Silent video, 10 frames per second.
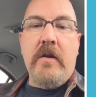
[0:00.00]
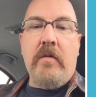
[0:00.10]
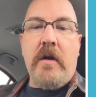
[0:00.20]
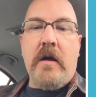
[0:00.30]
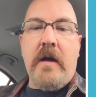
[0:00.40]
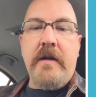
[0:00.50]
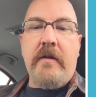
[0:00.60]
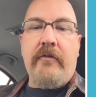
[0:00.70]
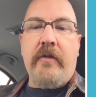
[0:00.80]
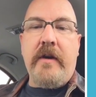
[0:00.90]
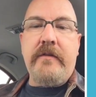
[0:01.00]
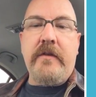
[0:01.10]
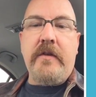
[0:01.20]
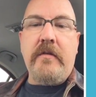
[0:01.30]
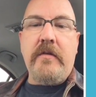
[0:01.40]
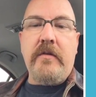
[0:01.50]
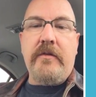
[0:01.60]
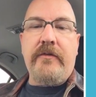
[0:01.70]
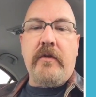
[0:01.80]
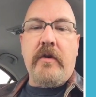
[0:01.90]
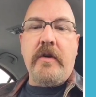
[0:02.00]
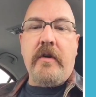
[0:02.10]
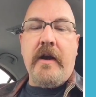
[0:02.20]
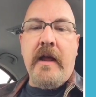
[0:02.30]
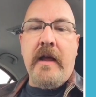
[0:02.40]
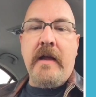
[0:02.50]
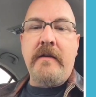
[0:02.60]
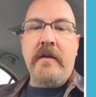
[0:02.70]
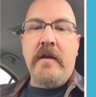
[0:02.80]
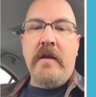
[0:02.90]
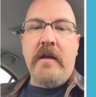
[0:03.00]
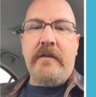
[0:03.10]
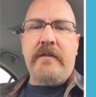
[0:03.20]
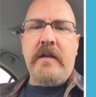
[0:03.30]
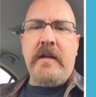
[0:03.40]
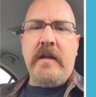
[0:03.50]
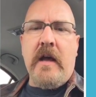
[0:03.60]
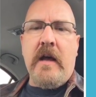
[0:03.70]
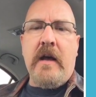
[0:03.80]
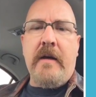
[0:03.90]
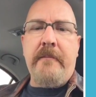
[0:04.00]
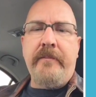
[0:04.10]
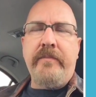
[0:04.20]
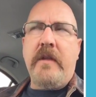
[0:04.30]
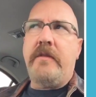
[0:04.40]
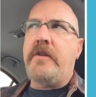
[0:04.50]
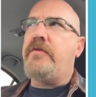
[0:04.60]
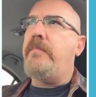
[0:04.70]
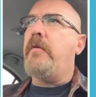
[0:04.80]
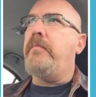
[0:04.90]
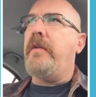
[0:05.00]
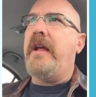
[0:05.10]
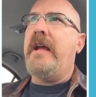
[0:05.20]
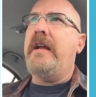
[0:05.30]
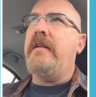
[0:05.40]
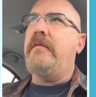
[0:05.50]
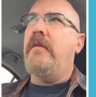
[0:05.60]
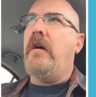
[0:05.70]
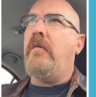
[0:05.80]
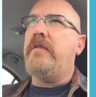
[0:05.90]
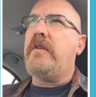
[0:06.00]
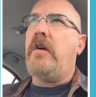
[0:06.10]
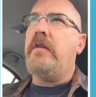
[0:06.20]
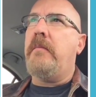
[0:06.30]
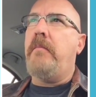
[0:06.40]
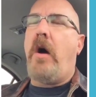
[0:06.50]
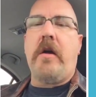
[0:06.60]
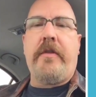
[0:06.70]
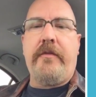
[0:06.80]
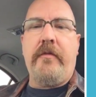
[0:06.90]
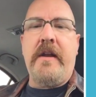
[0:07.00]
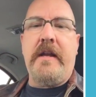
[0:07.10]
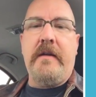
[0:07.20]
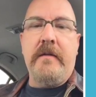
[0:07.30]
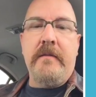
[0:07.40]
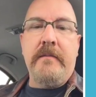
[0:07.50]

What kind of razor do you use for your head? It's the uh, the triple blade, uh, what's it called? The Mach 3.